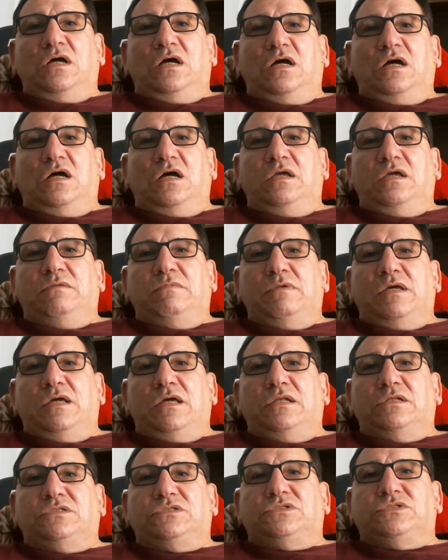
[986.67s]
I'm
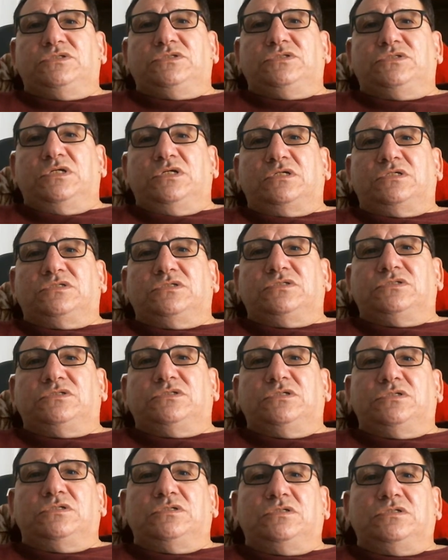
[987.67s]
at
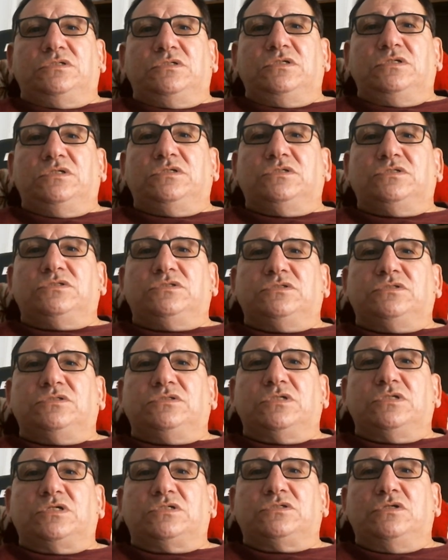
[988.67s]

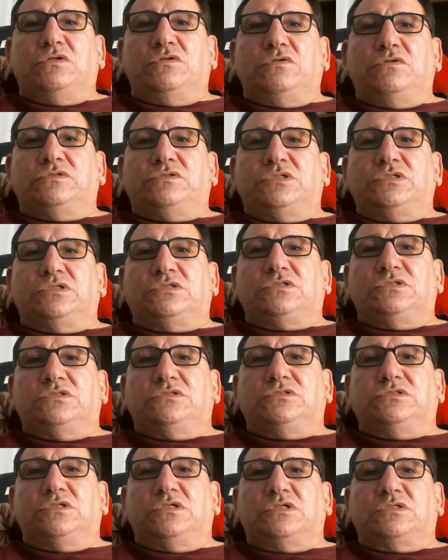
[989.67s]

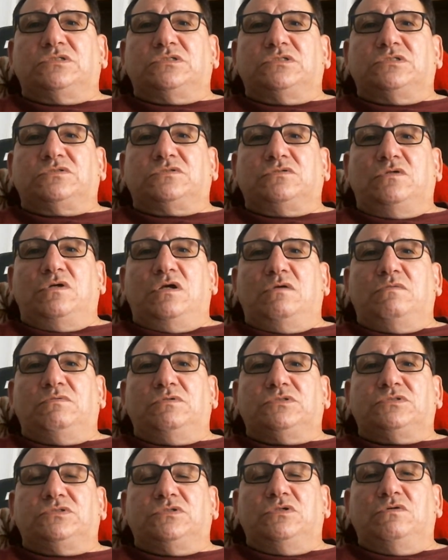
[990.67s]
666
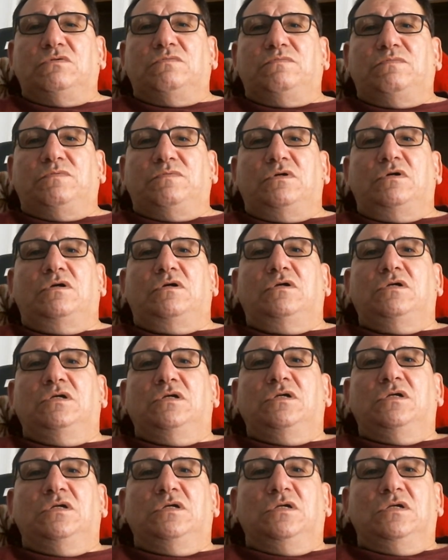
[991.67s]
subscribers so far.
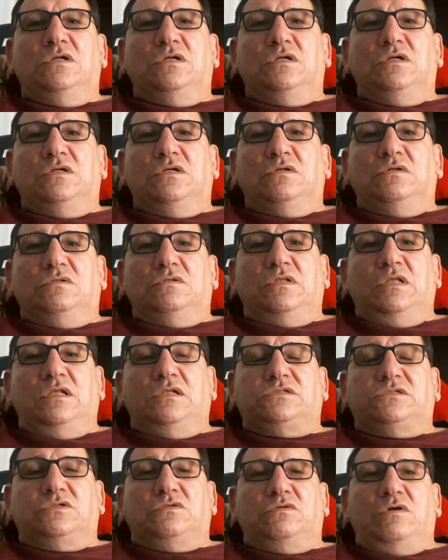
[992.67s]
Well,
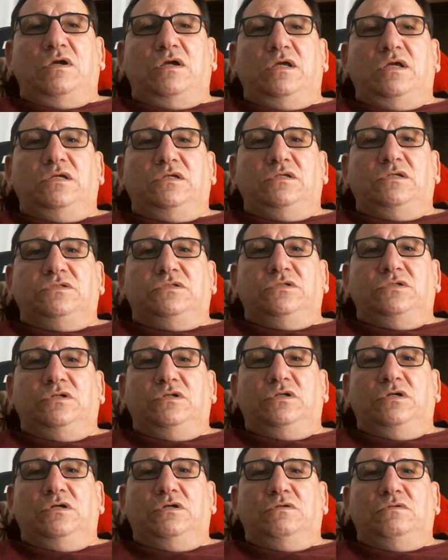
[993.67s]
that's great,
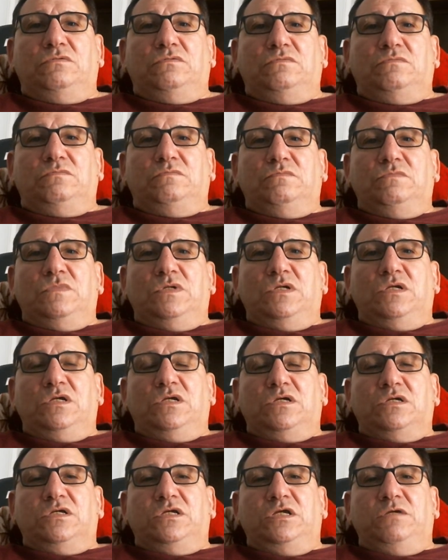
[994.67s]
Keep
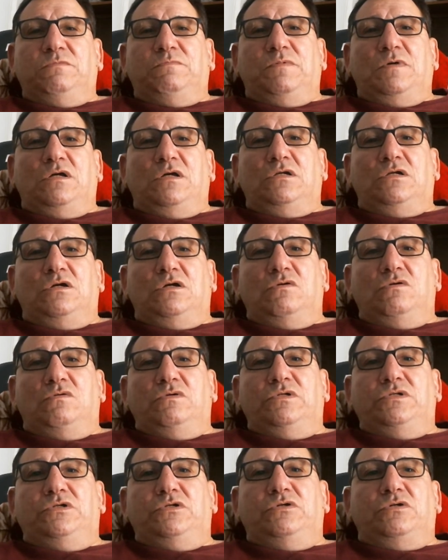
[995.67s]
on
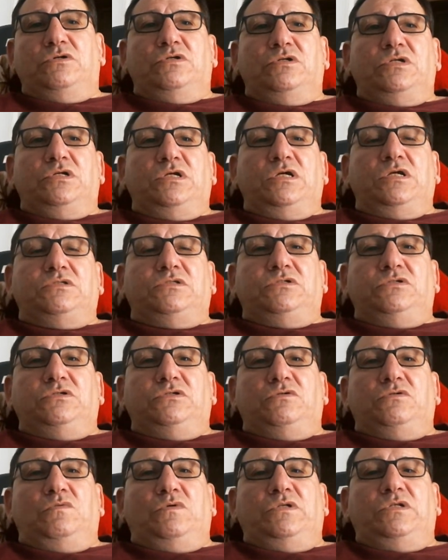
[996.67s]
going. You're going to get to
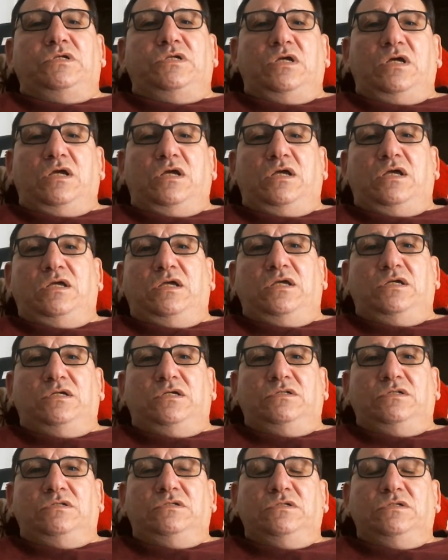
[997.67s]
your 1K,
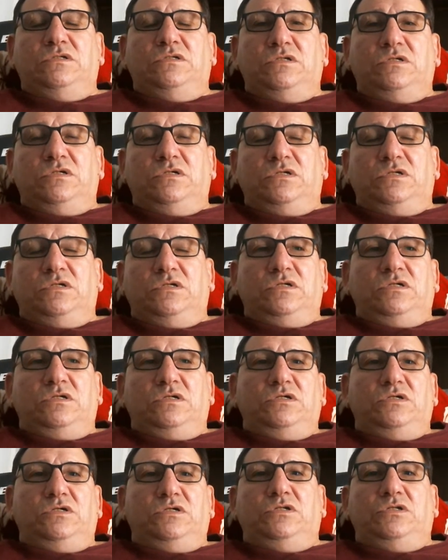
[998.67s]
and,
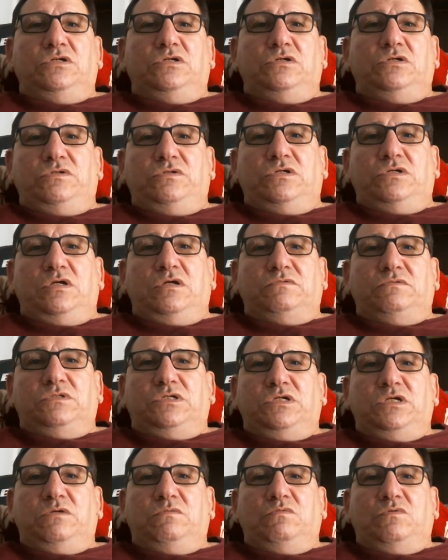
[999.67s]
you have to
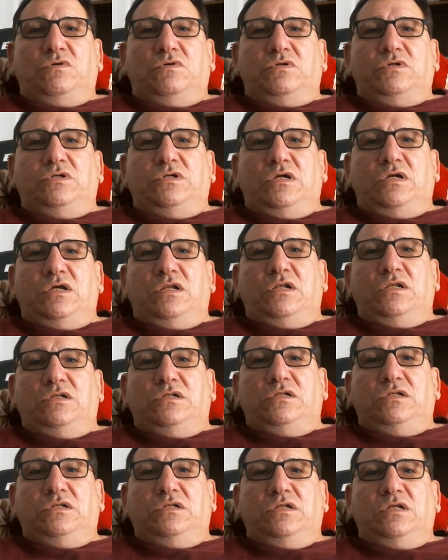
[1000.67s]
keep working at it.
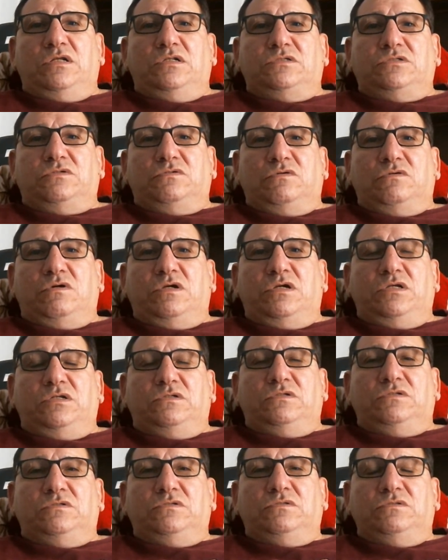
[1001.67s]
And that's great.